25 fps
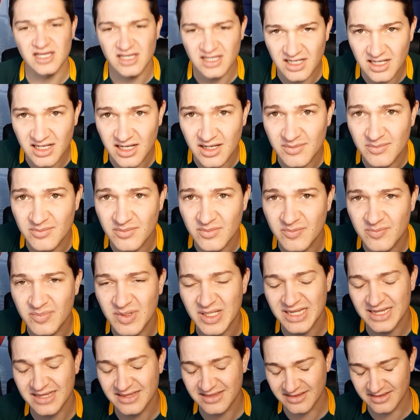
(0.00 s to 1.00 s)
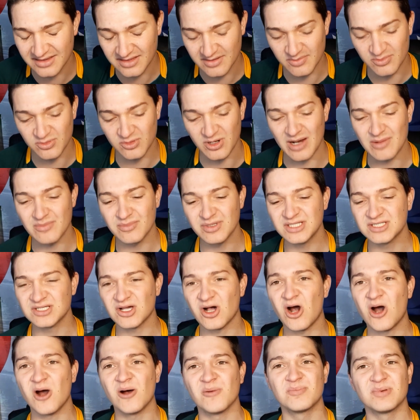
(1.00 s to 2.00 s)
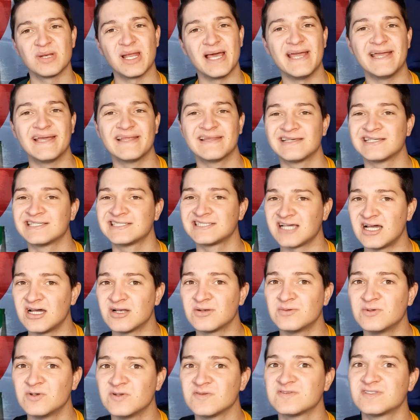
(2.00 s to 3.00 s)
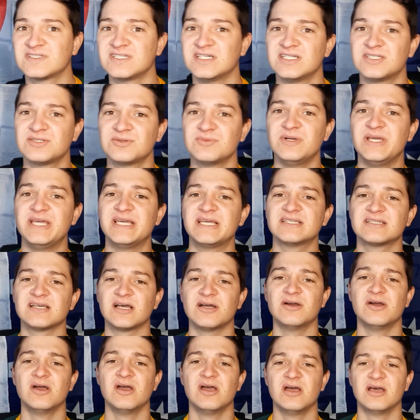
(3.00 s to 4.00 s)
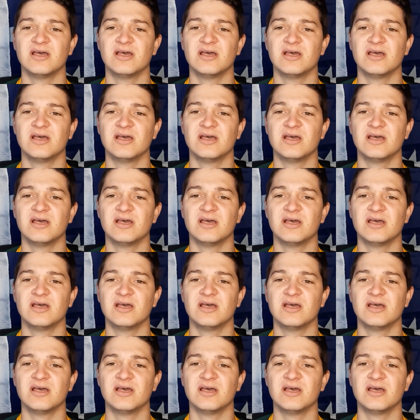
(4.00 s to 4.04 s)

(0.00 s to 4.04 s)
but the Brumbies are playing the Sunwolves this week, so